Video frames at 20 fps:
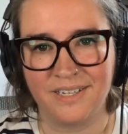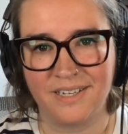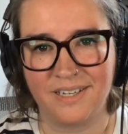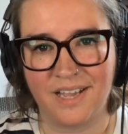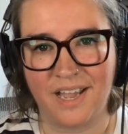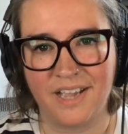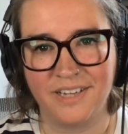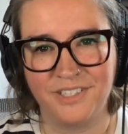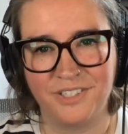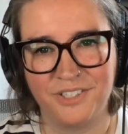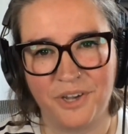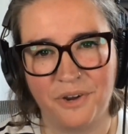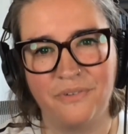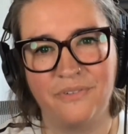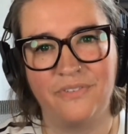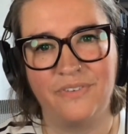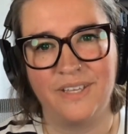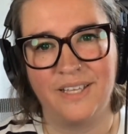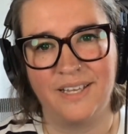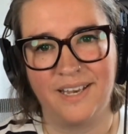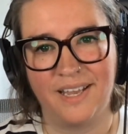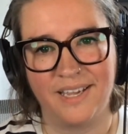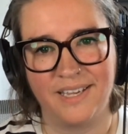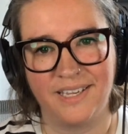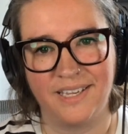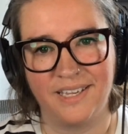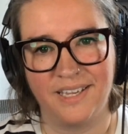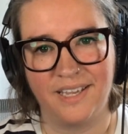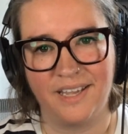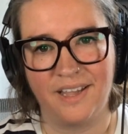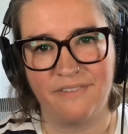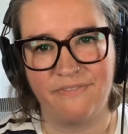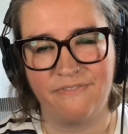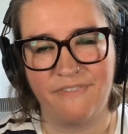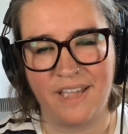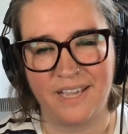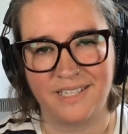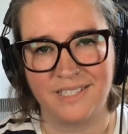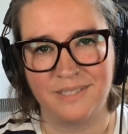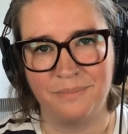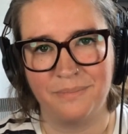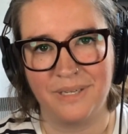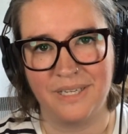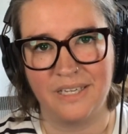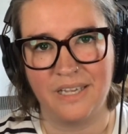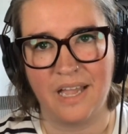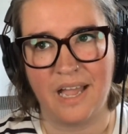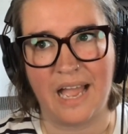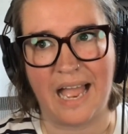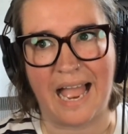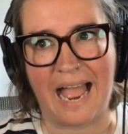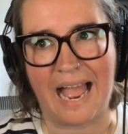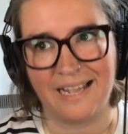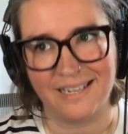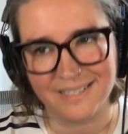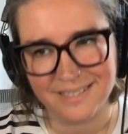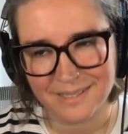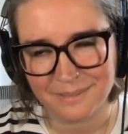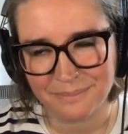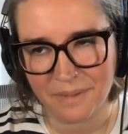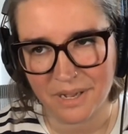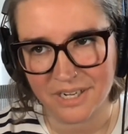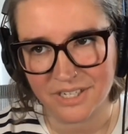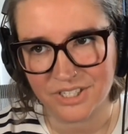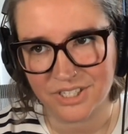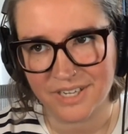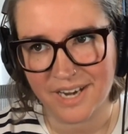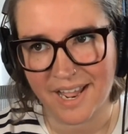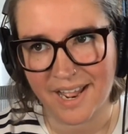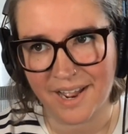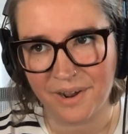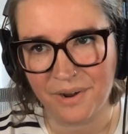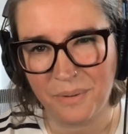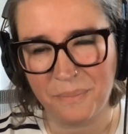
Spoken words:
I don't feel like it affects me as much now,